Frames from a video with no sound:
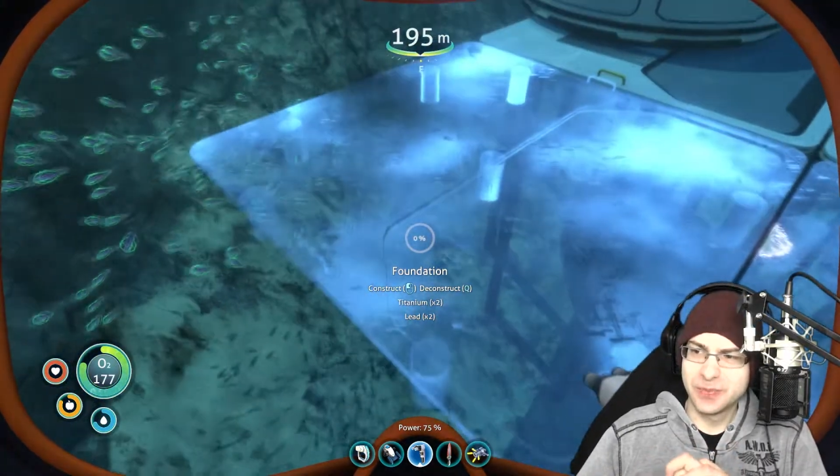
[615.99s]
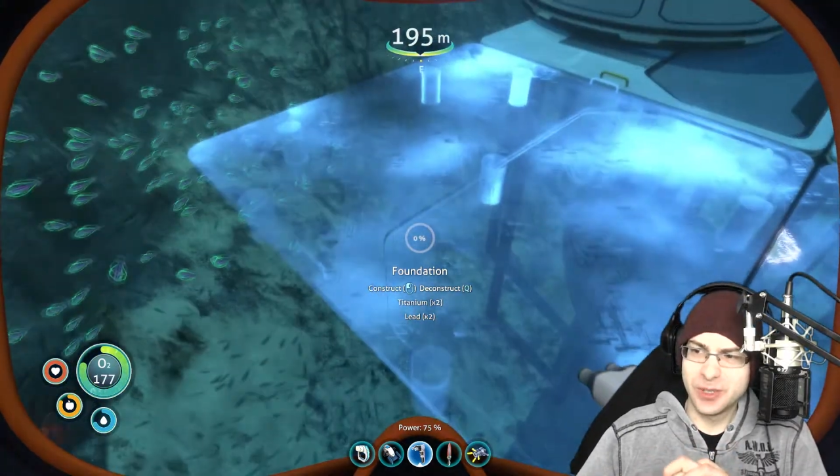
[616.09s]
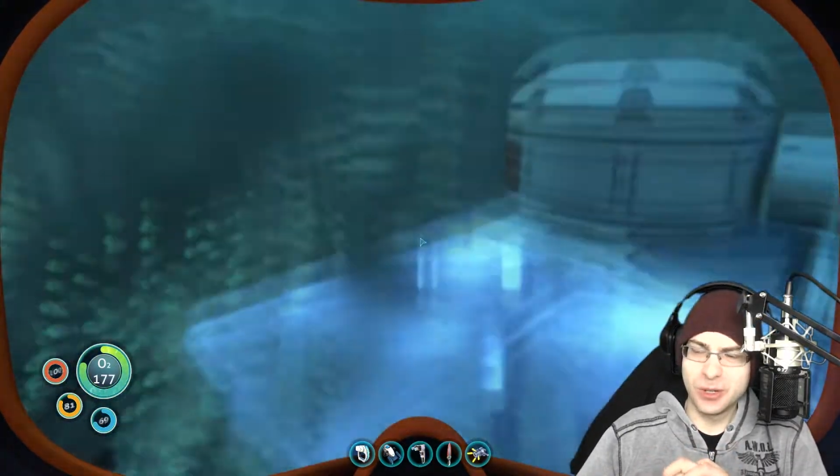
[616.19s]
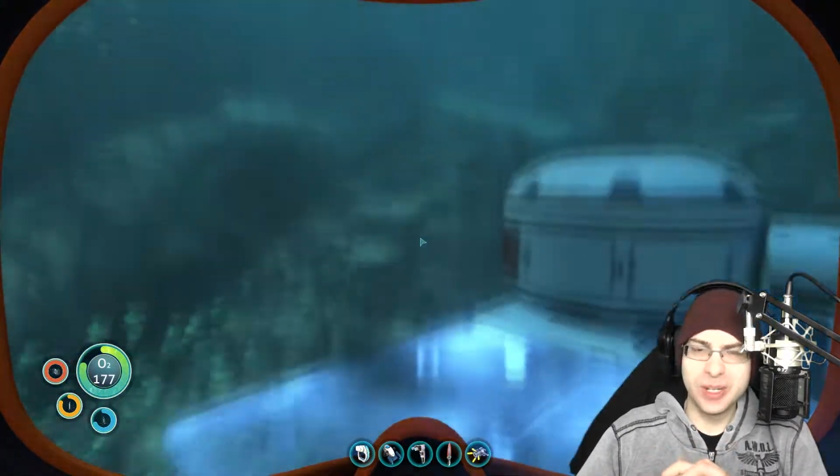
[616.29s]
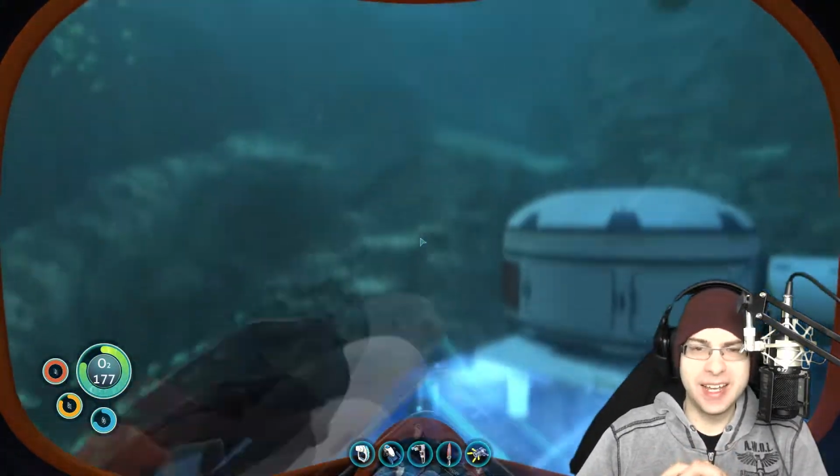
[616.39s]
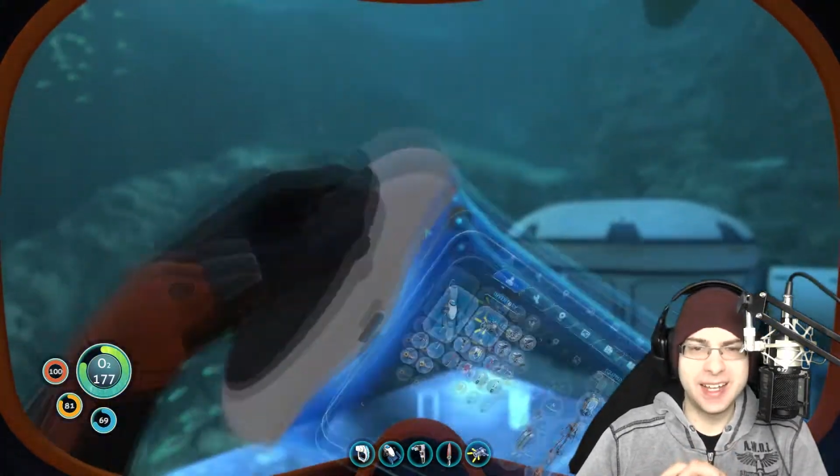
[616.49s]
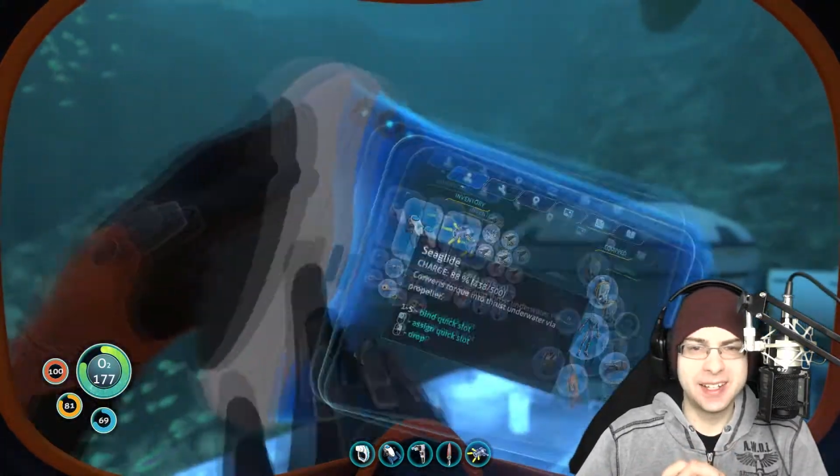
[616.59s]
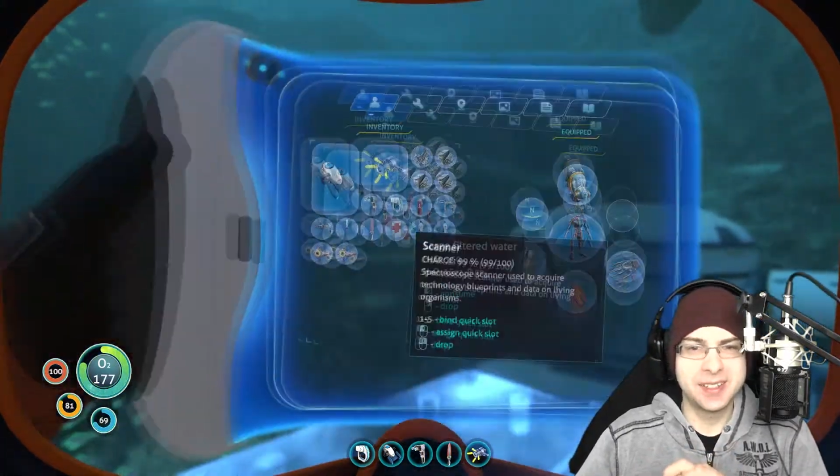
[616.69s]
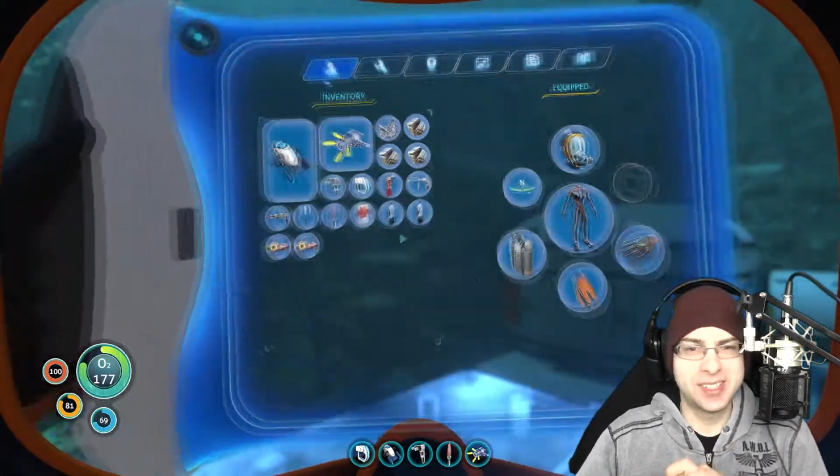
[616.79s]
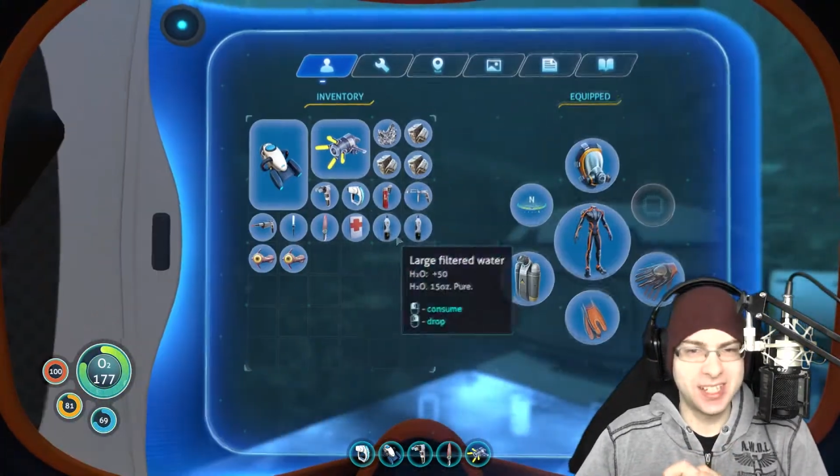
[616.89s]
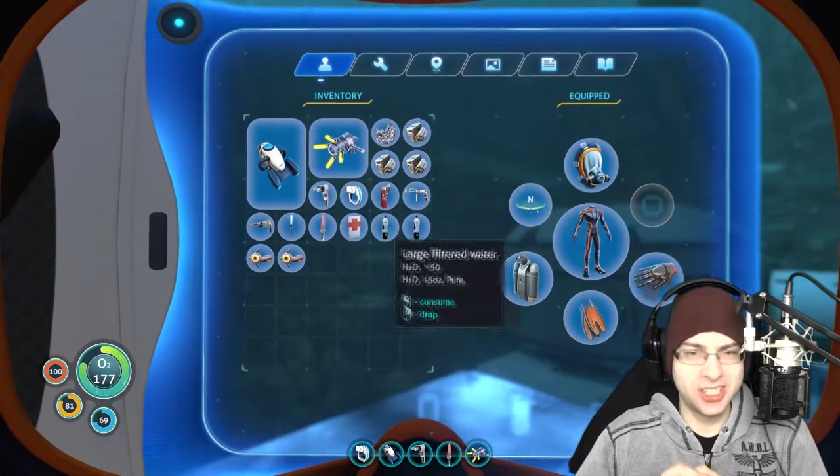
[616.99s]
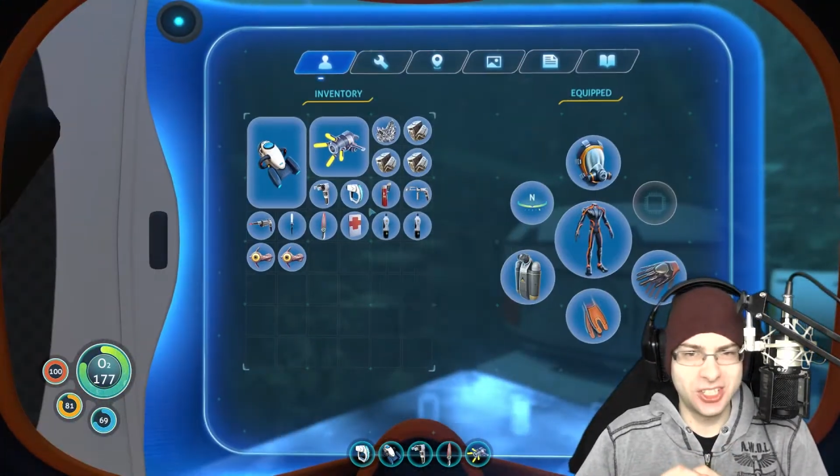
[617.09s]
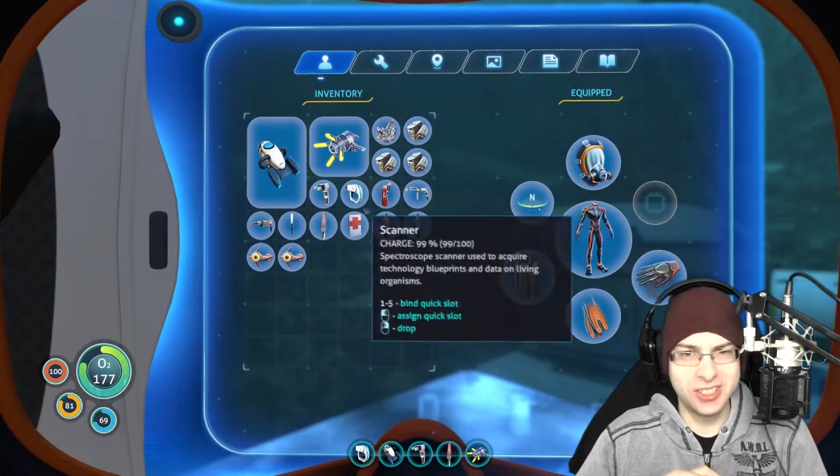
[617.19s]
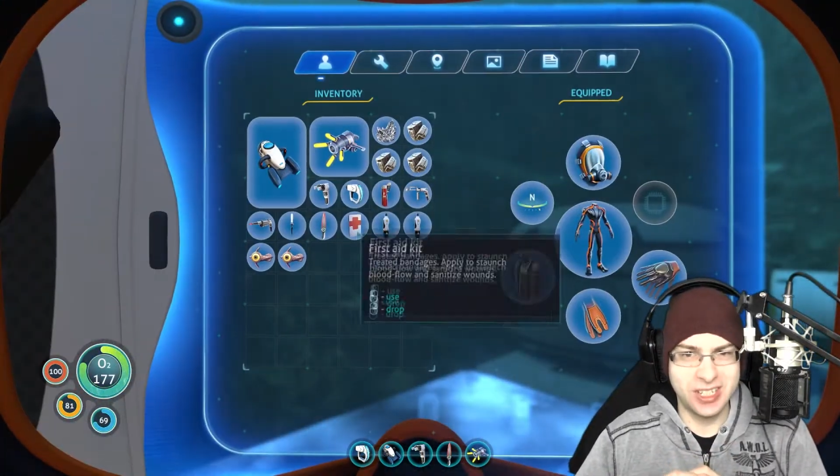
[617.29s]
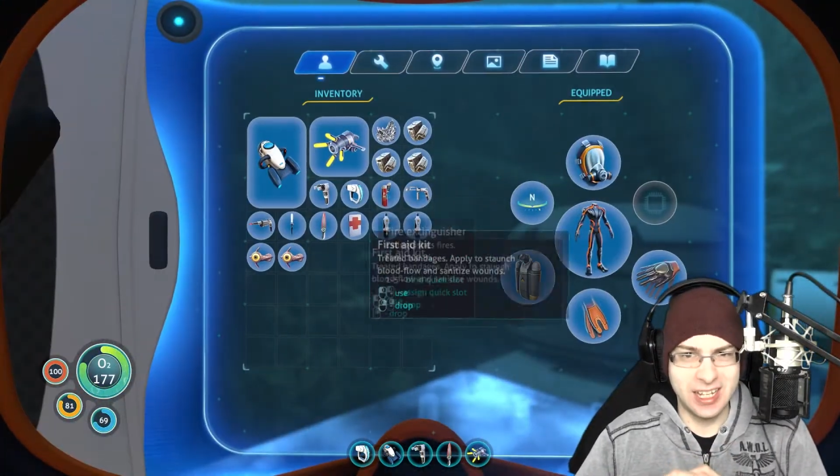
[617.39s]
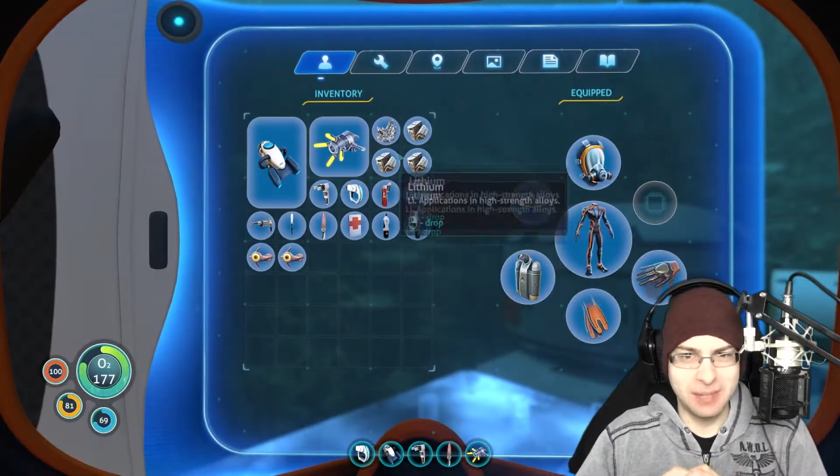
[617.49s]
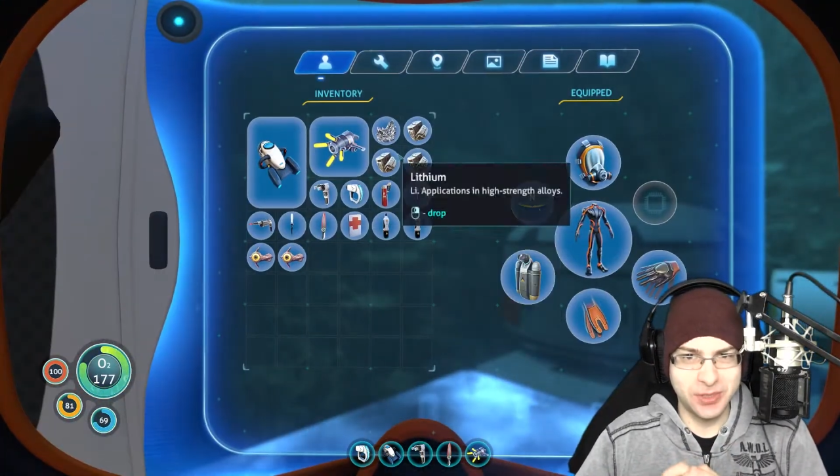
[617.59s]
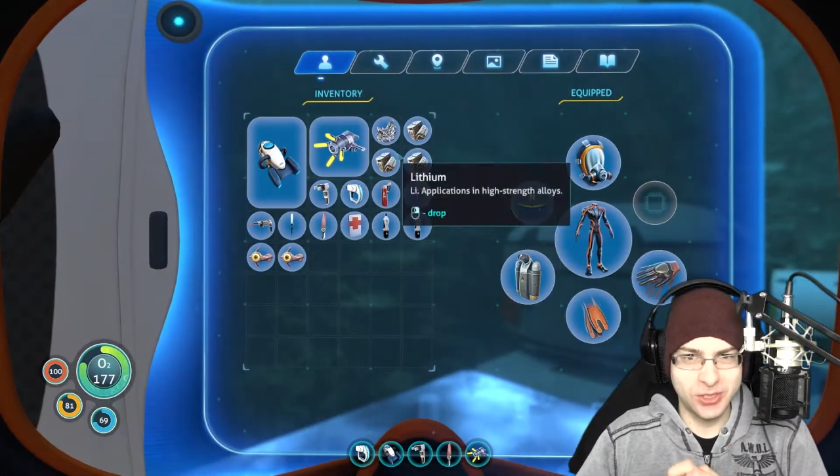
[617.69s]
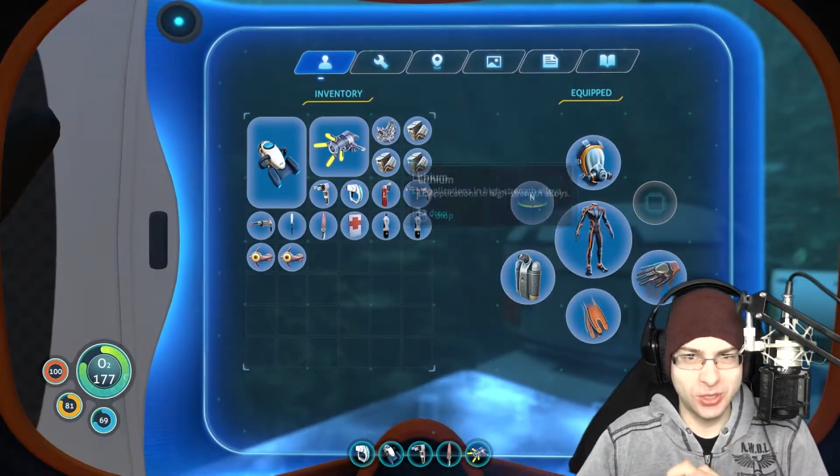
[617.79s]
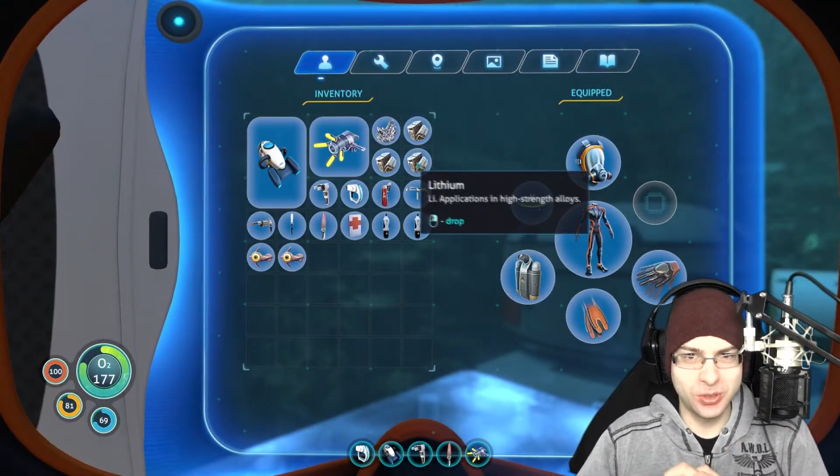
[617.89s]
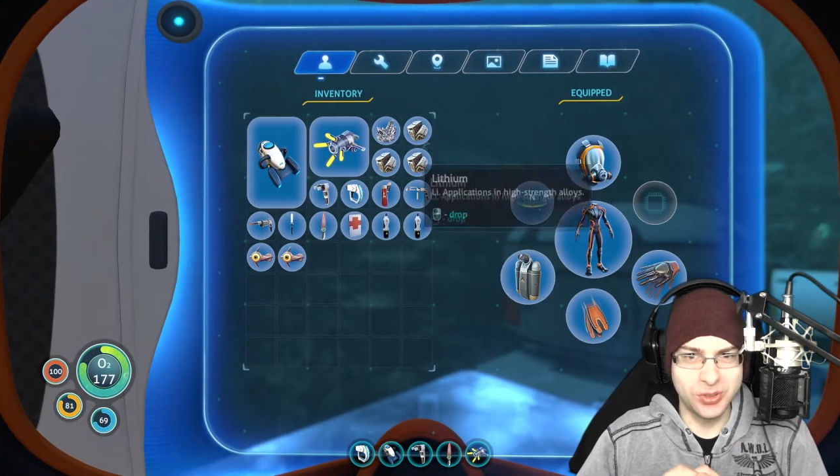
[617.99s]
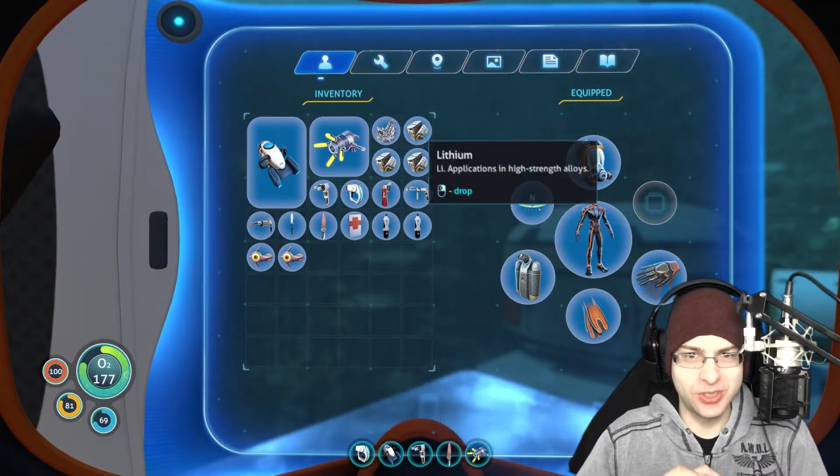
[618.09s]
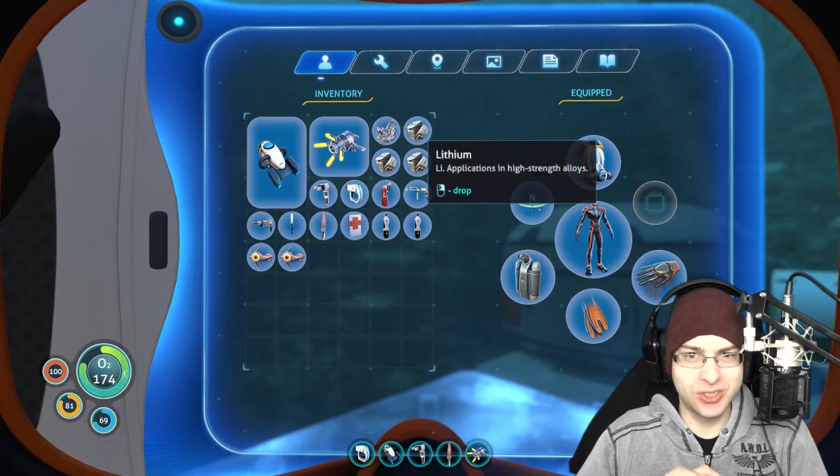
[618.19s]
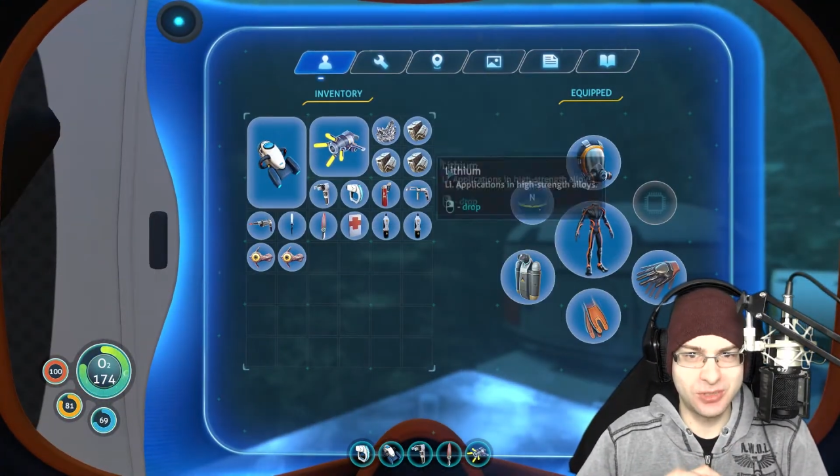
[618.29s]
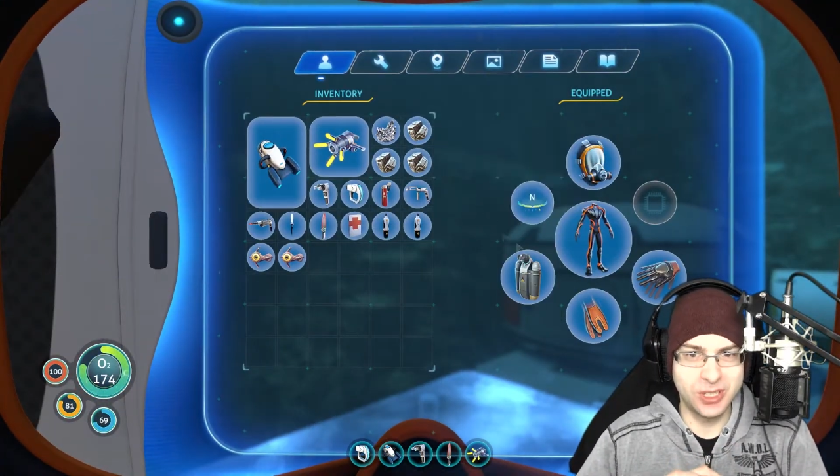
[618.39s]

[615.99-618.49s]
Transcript: Oh yeah, sectioned episodes.